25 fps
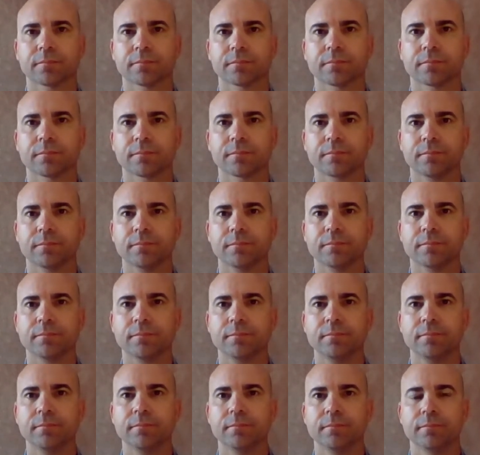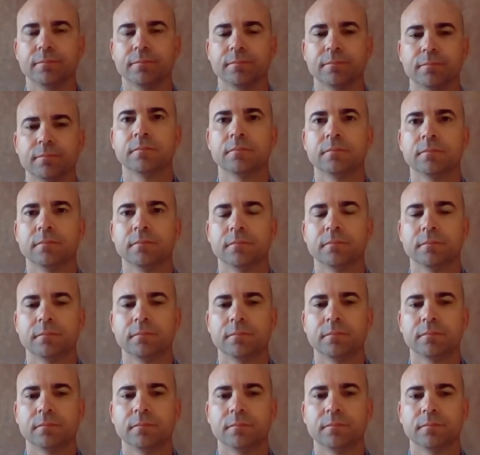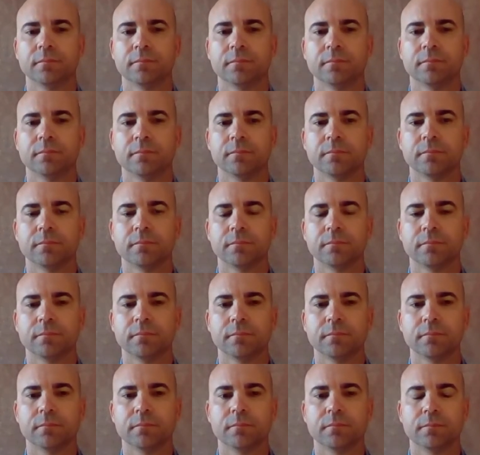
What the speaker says: The person shown says nothing.